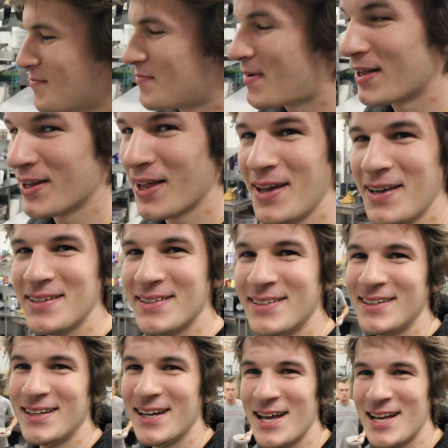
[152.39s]
Ballet?
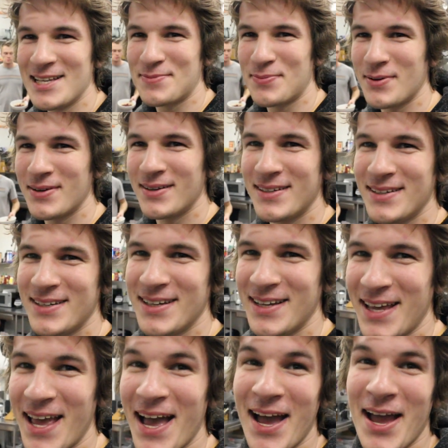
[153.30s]
Yeah, are you still in it?
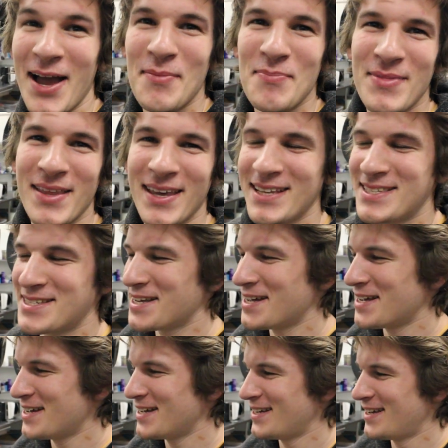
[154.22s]
Yeah, I am. It's
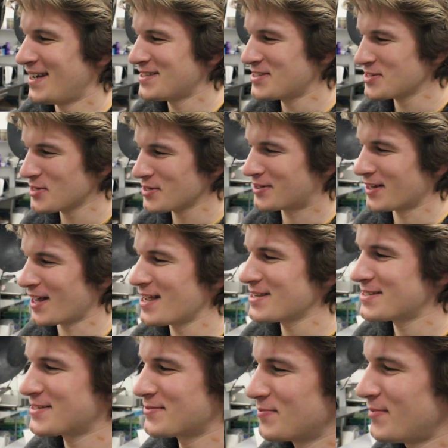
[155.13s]
a good
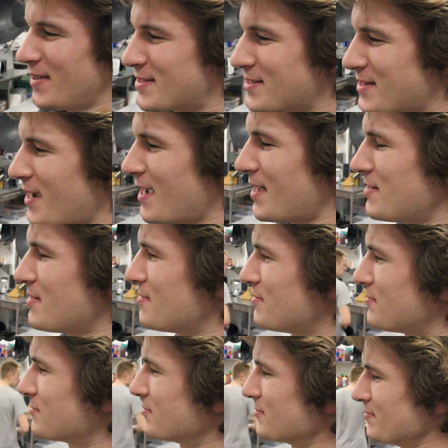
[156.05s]
class. It's kind of...